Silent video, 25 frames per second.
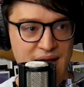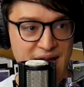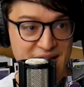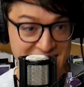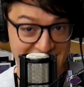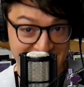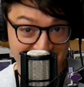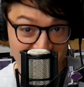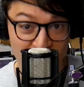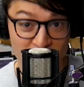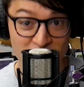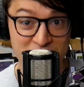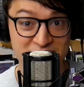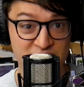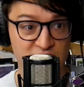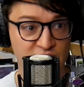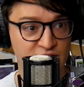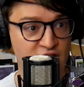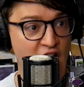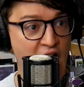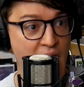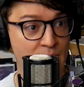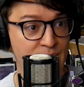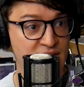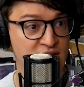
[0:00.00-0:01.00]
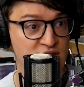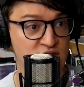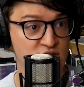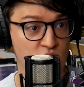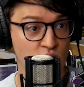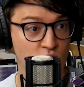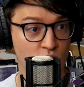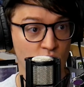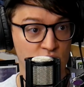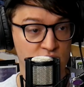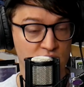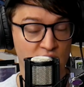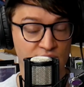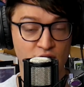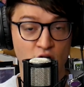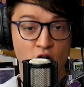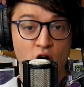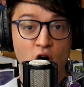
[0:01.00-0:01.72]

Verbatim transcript: An increase of copies sold of